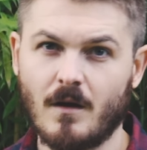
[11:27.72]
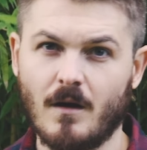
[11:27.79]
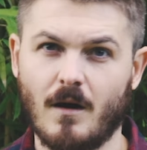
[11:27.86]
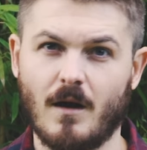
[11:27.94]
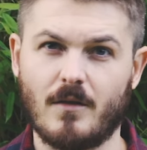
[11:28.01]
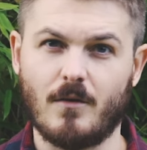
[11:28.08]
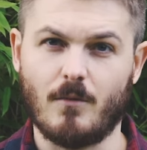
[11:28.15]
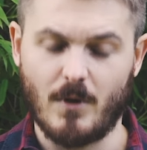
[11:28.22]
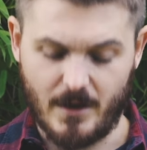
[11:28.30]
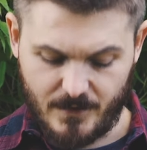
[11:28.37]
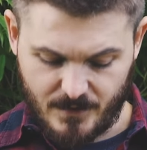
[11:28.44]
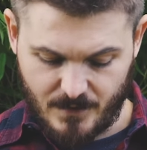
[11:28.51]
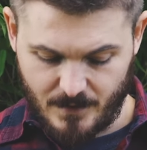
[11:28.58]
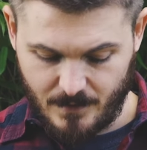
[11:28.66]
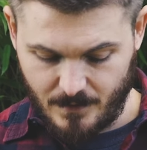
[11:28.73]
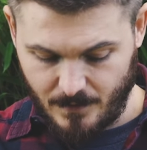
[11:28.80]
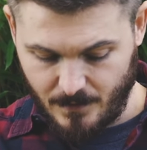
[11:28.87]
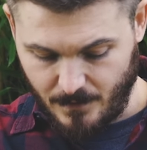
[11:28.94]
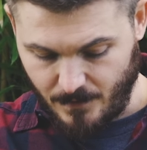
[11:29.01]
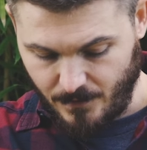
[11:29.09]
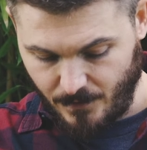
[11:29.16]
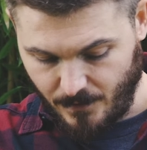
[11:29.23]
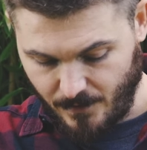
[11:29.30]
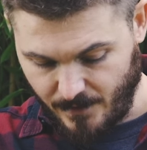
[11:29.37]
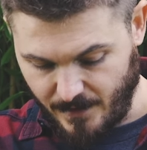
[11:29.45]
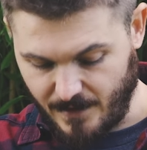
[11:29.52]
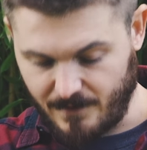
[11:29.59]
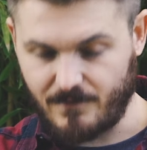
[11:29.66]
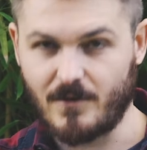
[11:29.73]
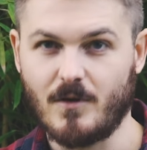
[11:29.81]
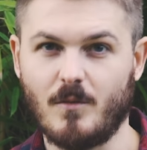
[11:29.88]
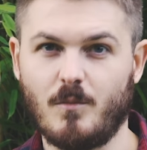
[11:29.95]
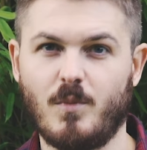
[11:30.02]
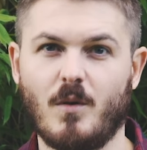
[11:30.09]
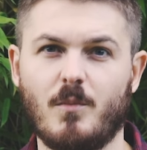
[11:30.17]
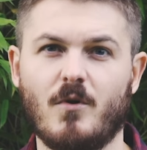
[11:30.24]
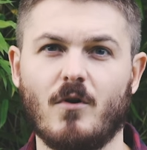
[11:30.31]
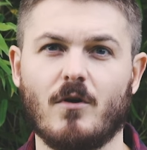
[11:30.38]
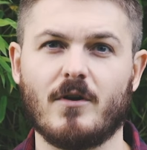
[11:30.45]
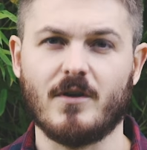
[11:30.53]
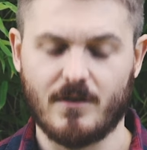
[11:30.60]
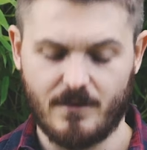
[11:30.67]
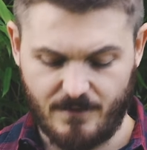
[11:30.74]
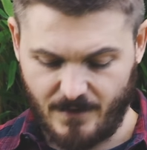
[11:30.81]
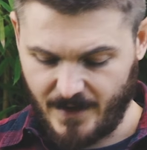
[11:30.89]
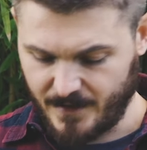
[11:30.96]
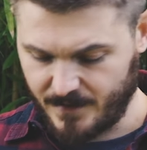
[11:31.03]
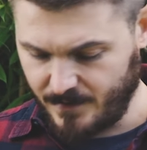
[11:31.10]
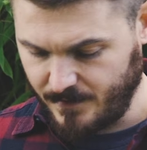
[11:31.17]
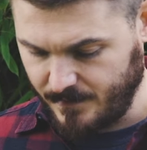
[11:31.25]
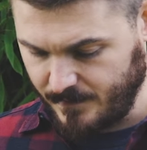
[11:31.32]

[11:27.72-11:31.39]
Otherwise you're gonna have a popcorny effect,